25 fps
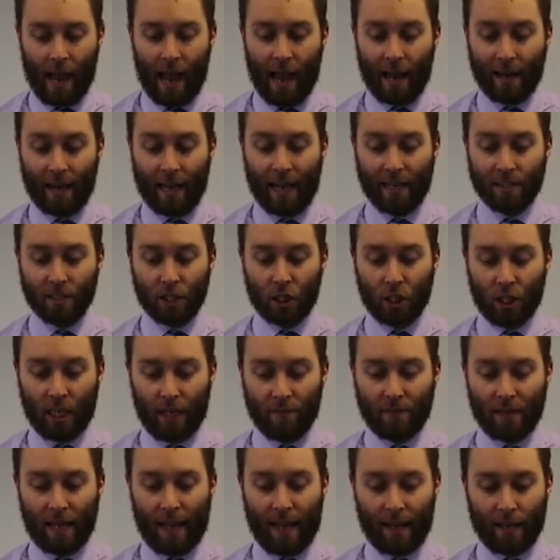and it has
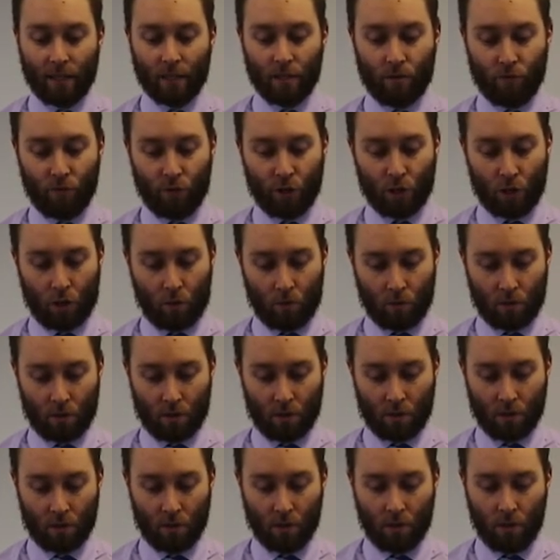achieved excellent
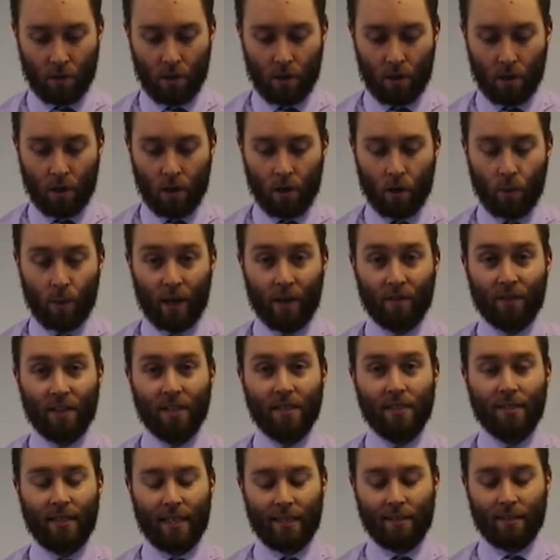results. We have
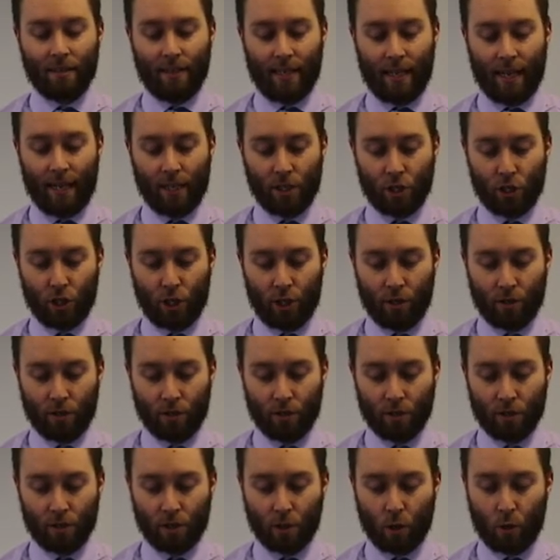consistently had
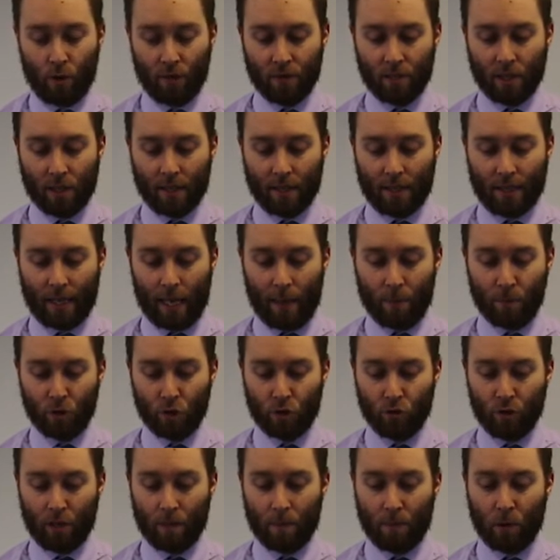students who have studied
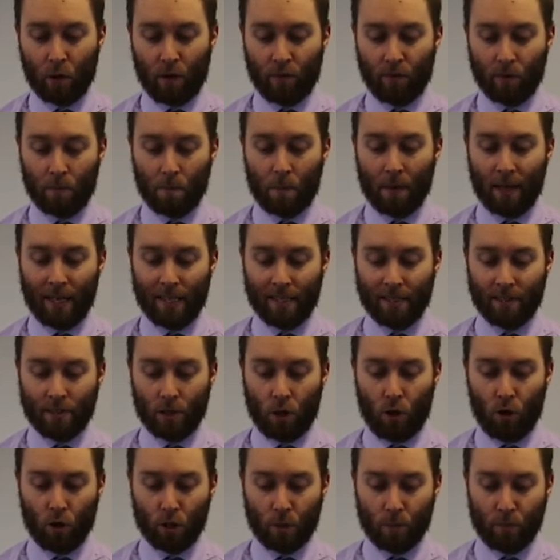chemistry be offered places
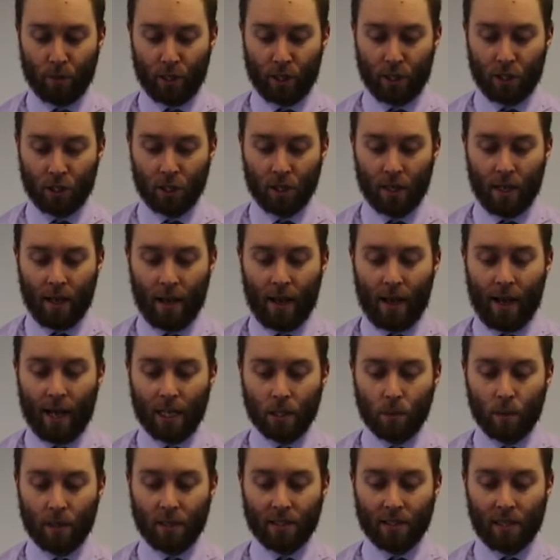at Oxbridge,
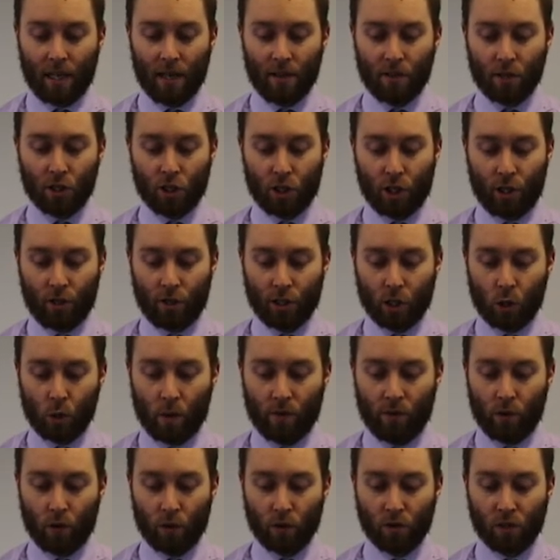as well as other students who
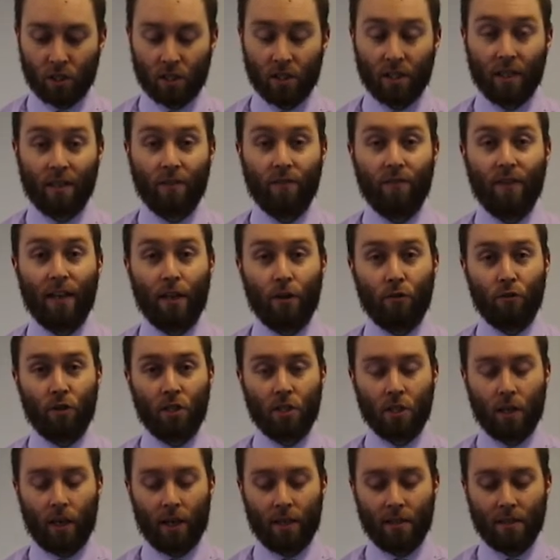have gone on to study veterinary
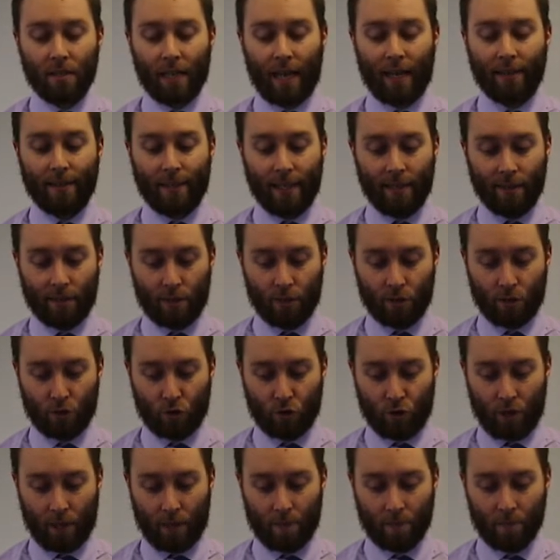science and
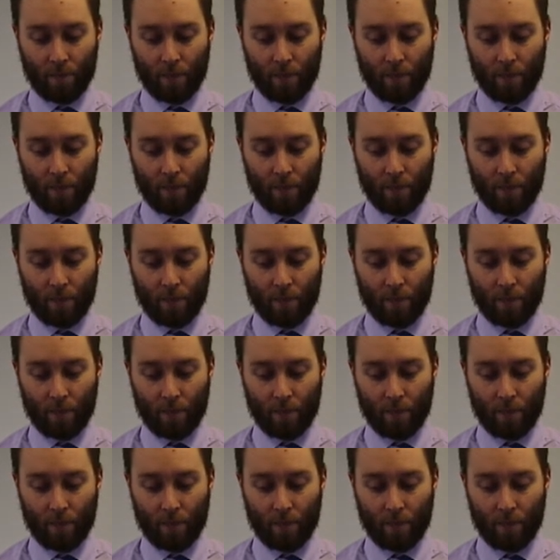dentistry.